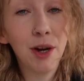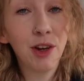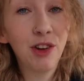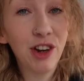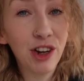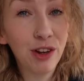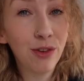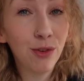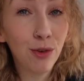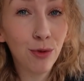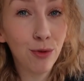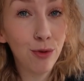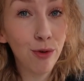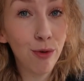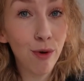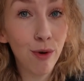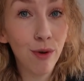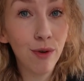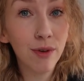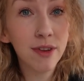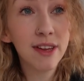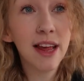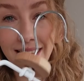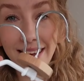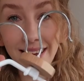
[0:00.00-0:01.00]
chest of
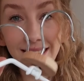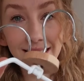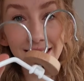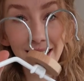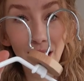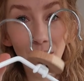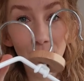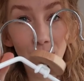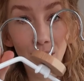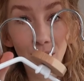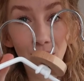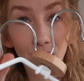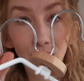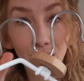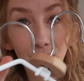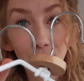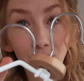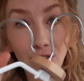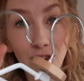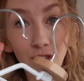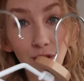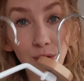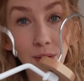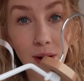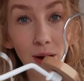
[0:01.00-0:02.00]
drawers. These are
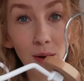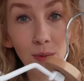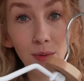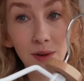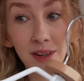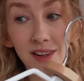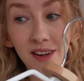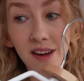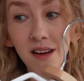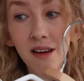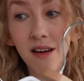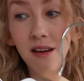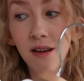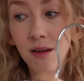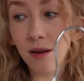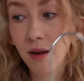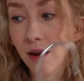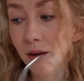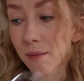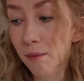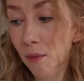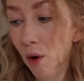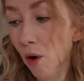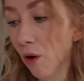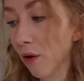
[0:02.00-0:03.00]
to help deter
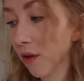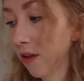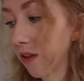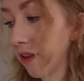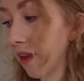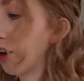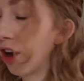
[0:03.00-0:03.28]
moths.